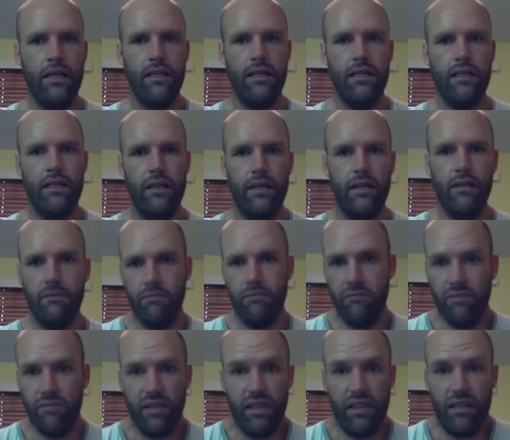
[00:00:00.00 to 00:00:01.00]

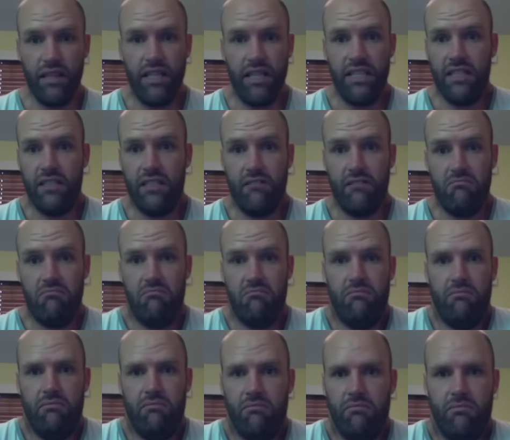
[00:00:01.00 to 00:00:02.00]
They just
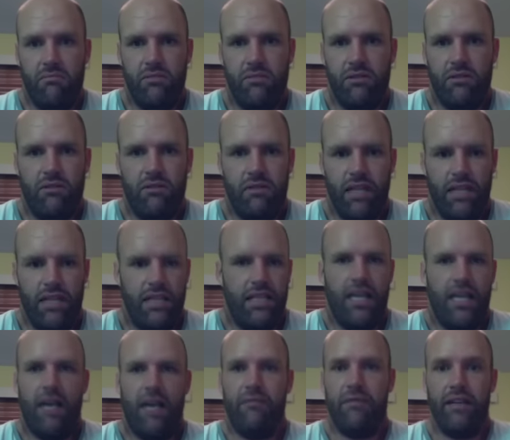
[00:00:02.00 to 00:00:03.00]

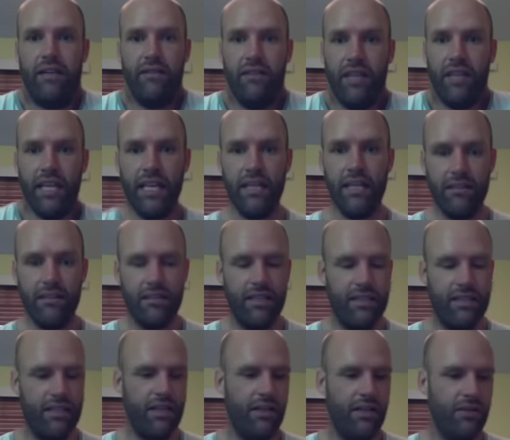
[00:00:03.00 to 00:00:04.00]
can't fit everything in.
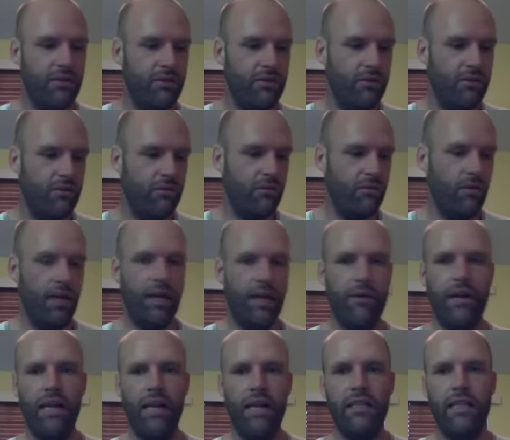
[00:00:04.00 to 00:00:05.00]
There's no way
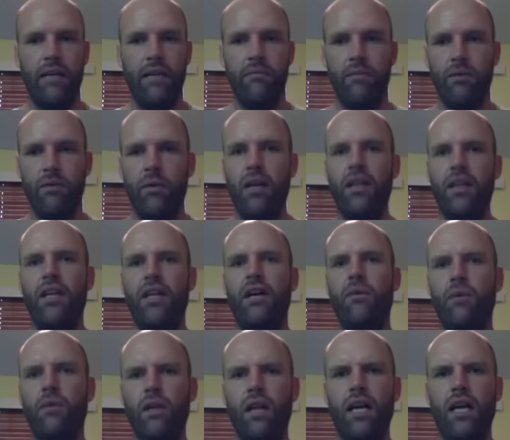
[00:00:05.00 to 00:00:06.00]
around that. But one thing I
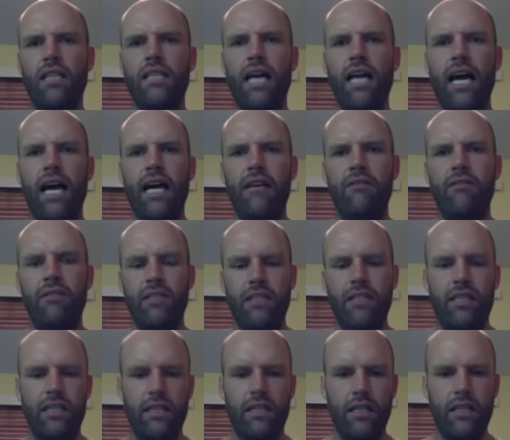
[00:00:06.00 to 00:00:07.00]
would like to add was that